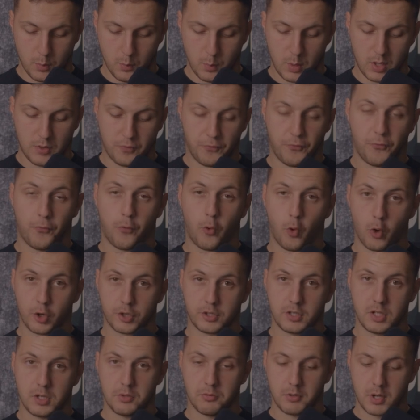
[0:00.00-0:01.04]
with
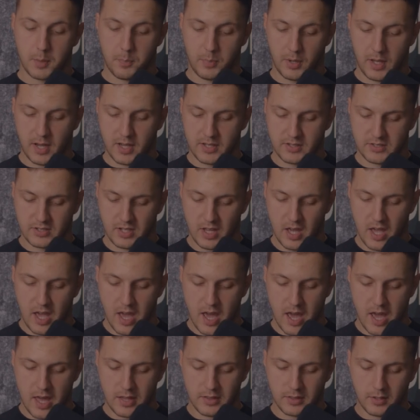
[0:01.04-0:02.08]
14 replies
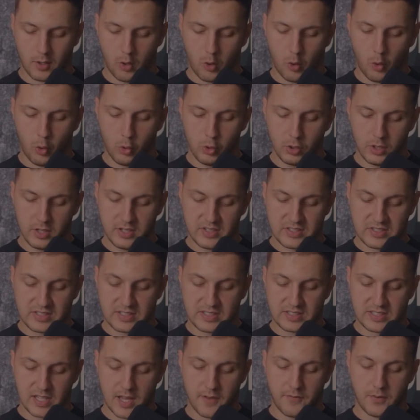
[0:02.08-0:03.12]
and only
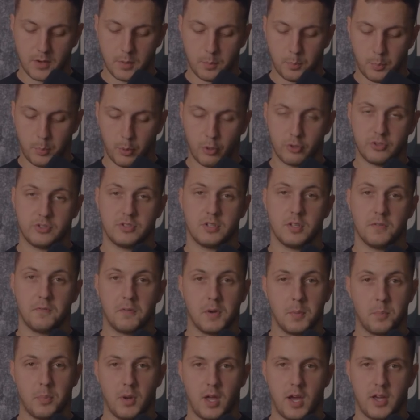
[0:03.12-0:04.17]
7 positive
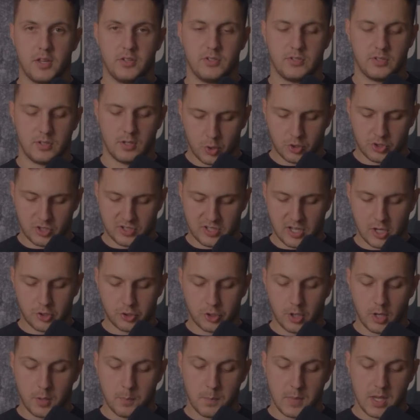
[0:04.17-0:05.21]
replies, which
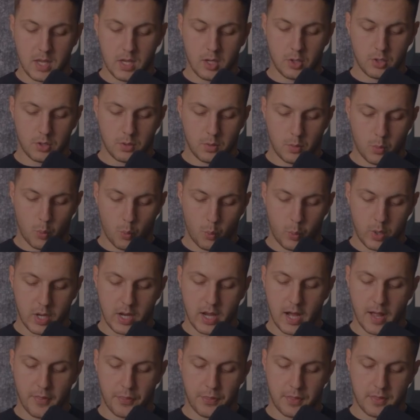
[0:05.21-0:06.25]
essentially mean we
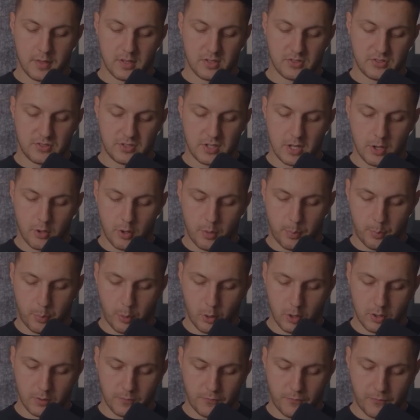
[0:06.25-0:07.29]
got
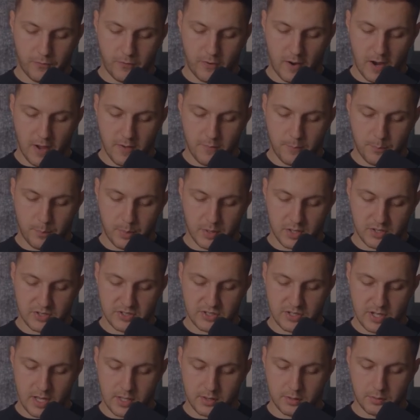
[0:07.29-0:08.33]

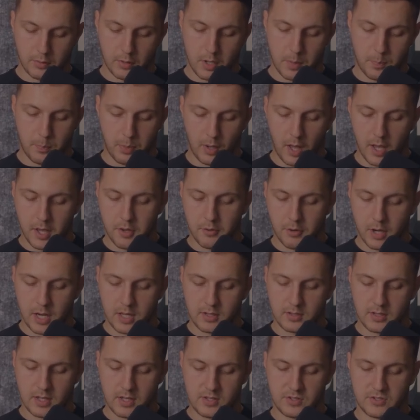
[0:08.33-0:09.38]
0.5% reply
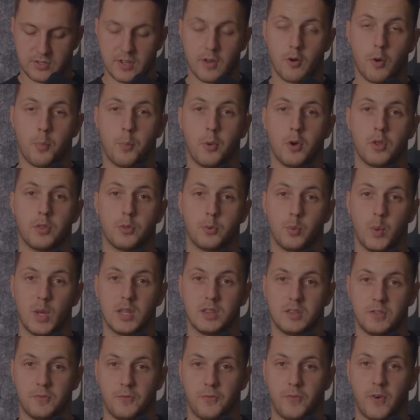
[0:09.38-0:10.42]
rate and
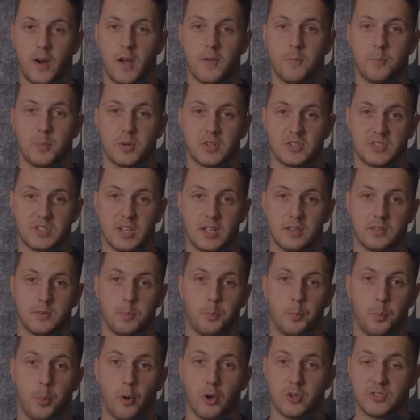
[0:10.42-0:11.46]
0.25%
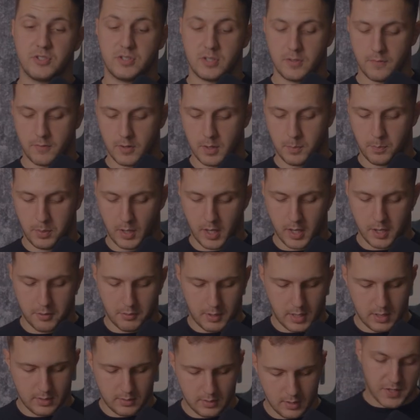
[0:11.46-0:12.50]
positive reply
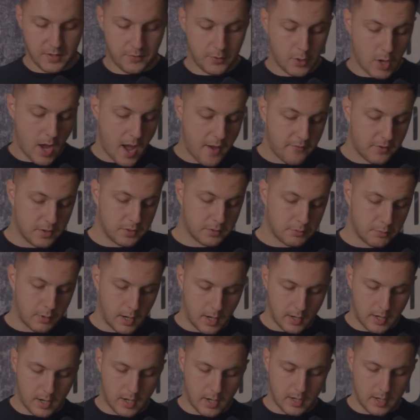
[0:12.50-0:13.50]
rate. If you haven't run